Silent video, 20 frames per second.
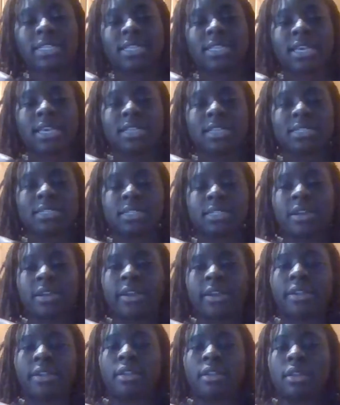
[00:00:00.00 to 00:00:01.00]
to get
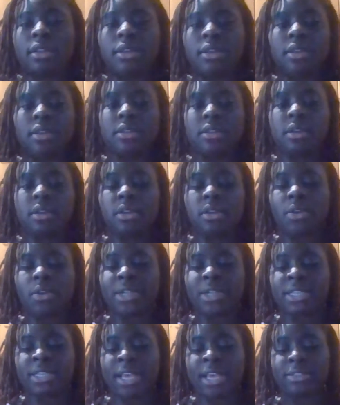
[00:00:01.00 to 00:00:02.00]
started, you're
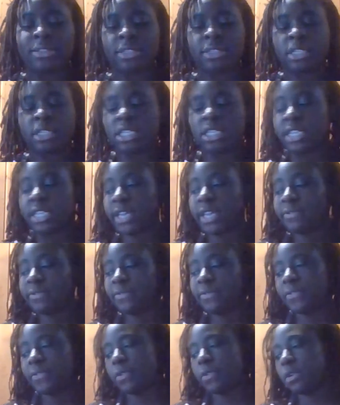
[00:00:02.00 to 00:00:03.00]
going to have to
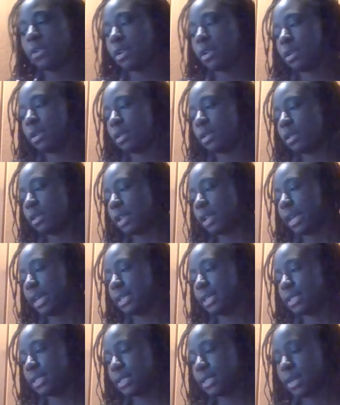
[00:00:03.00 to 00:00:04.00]
chain four
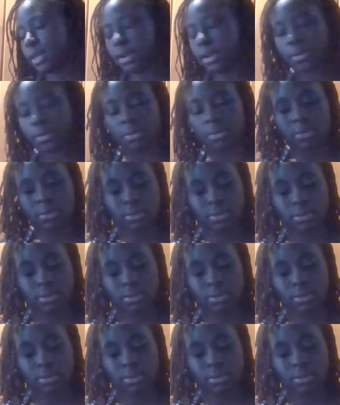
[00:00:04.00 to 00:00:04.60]
like so.